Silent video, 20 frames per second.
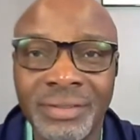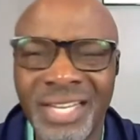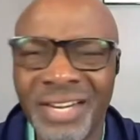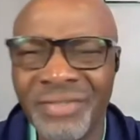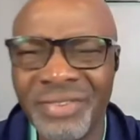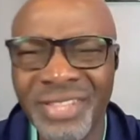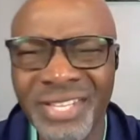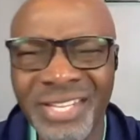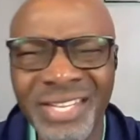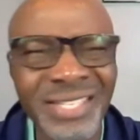
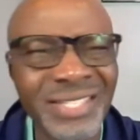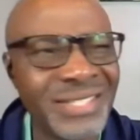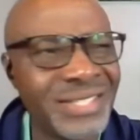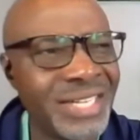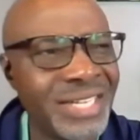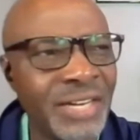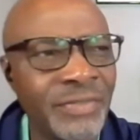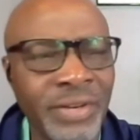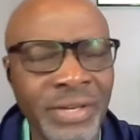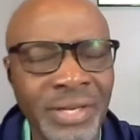Everything's
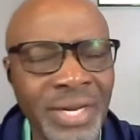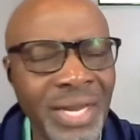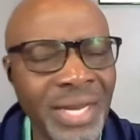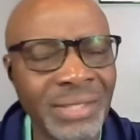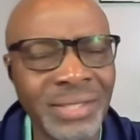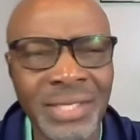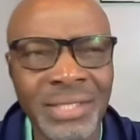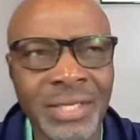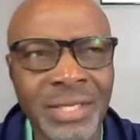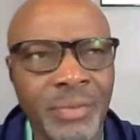different,
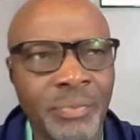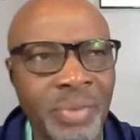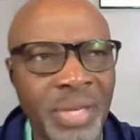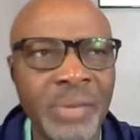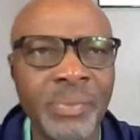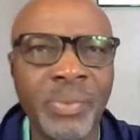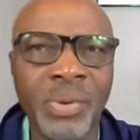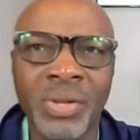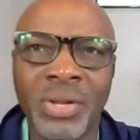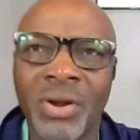not just the
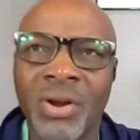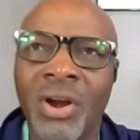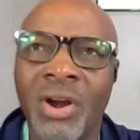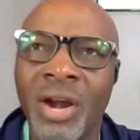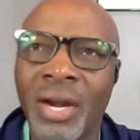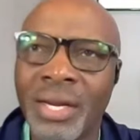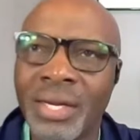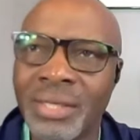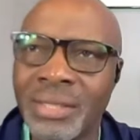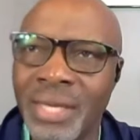people, the
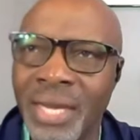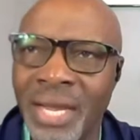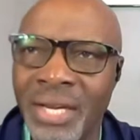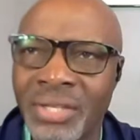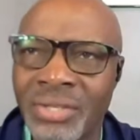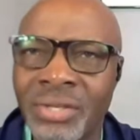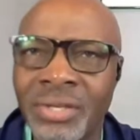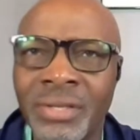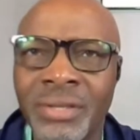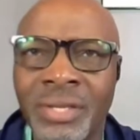
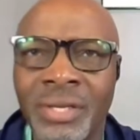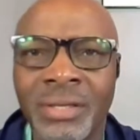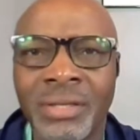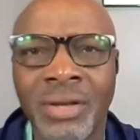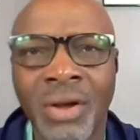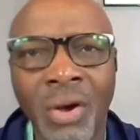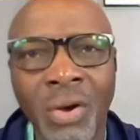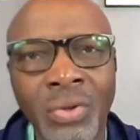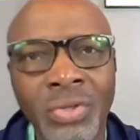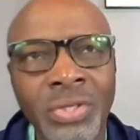architecture, the
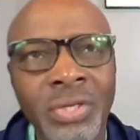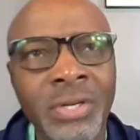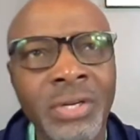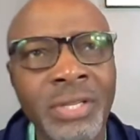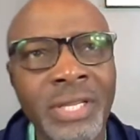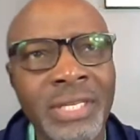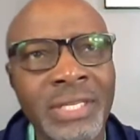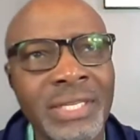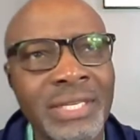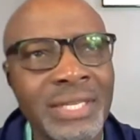culture,
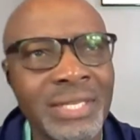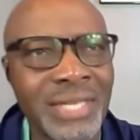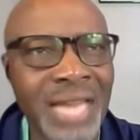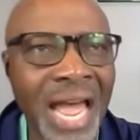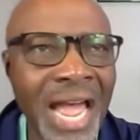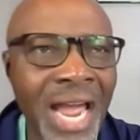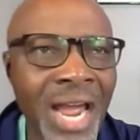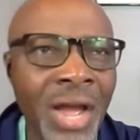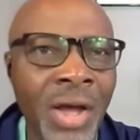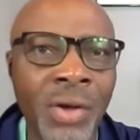the
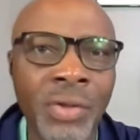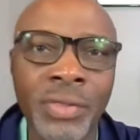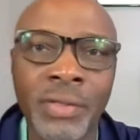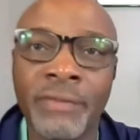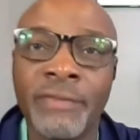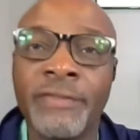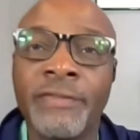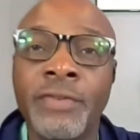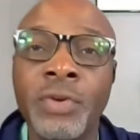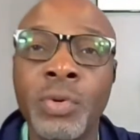style,
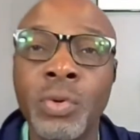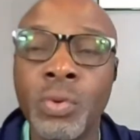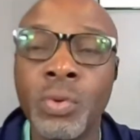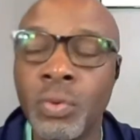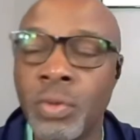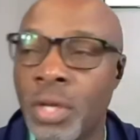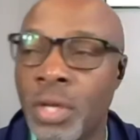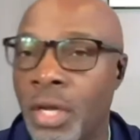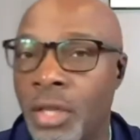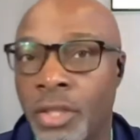the
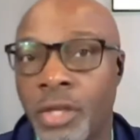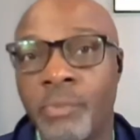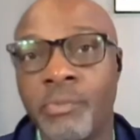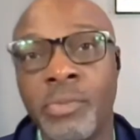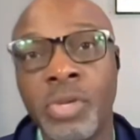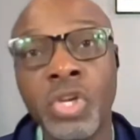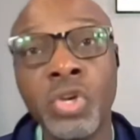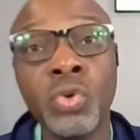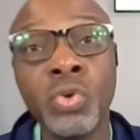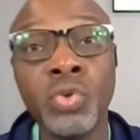food, the
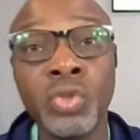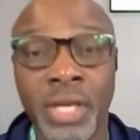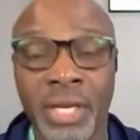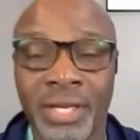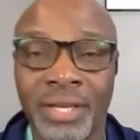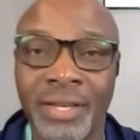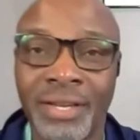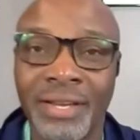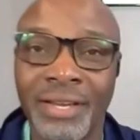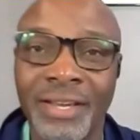
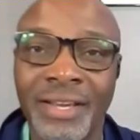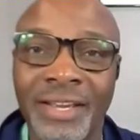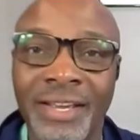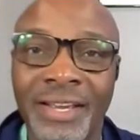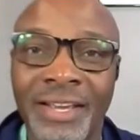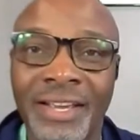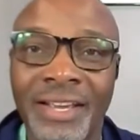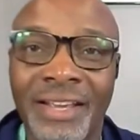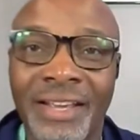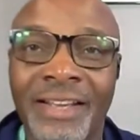music.
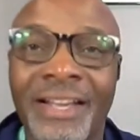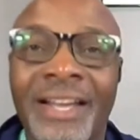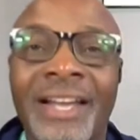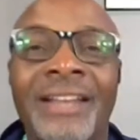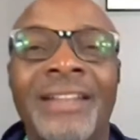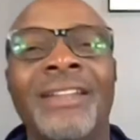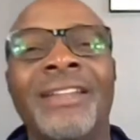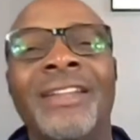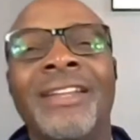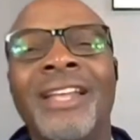I
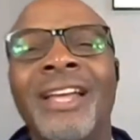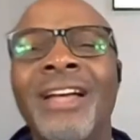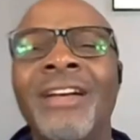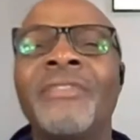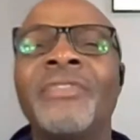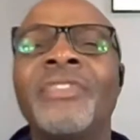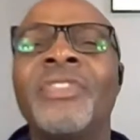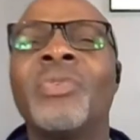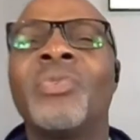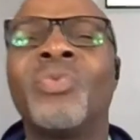
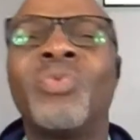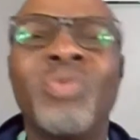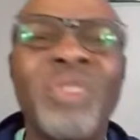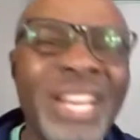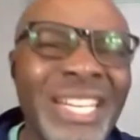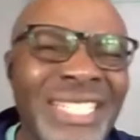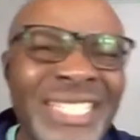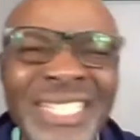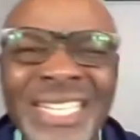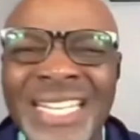love the
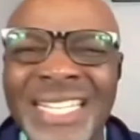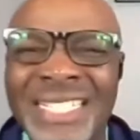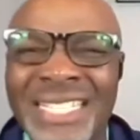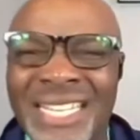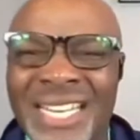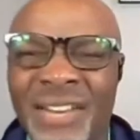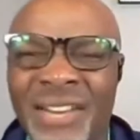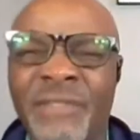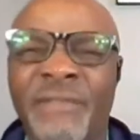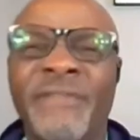richness
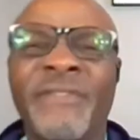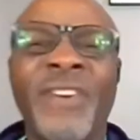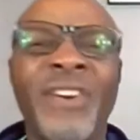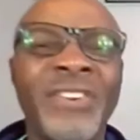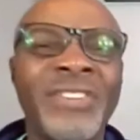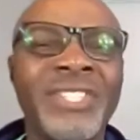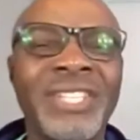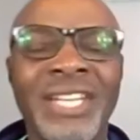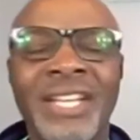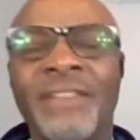and
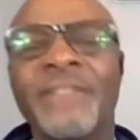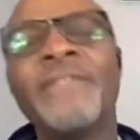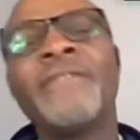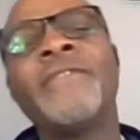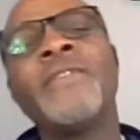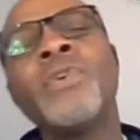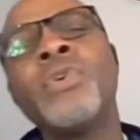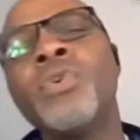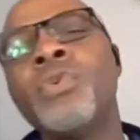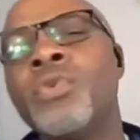diversity of
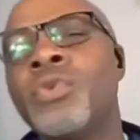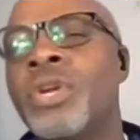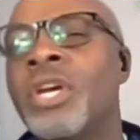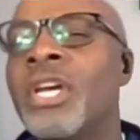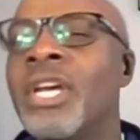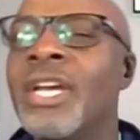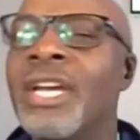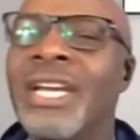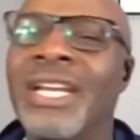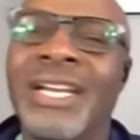food
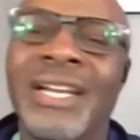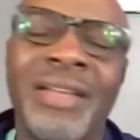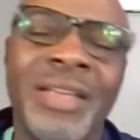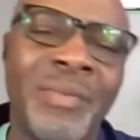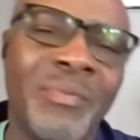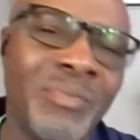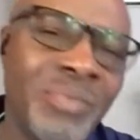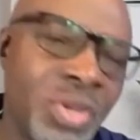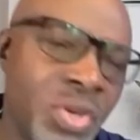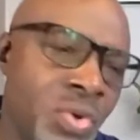
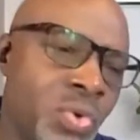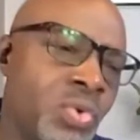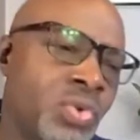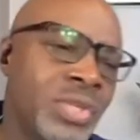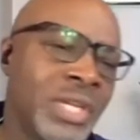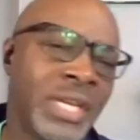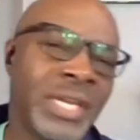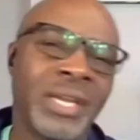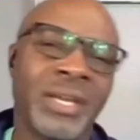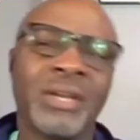and
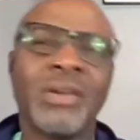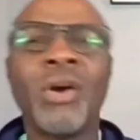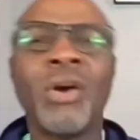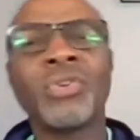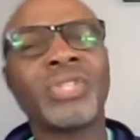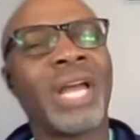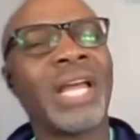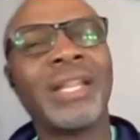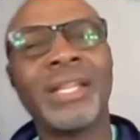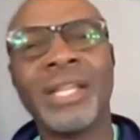music and
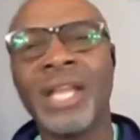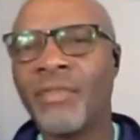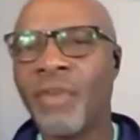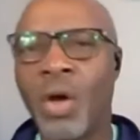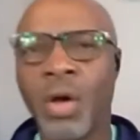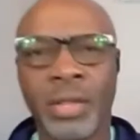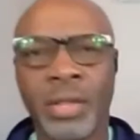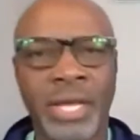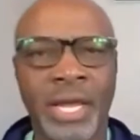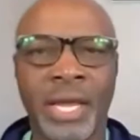culture. I love
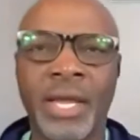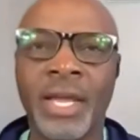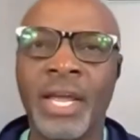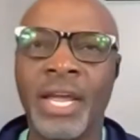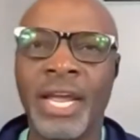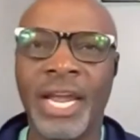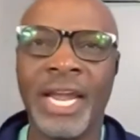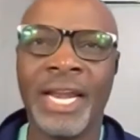all that.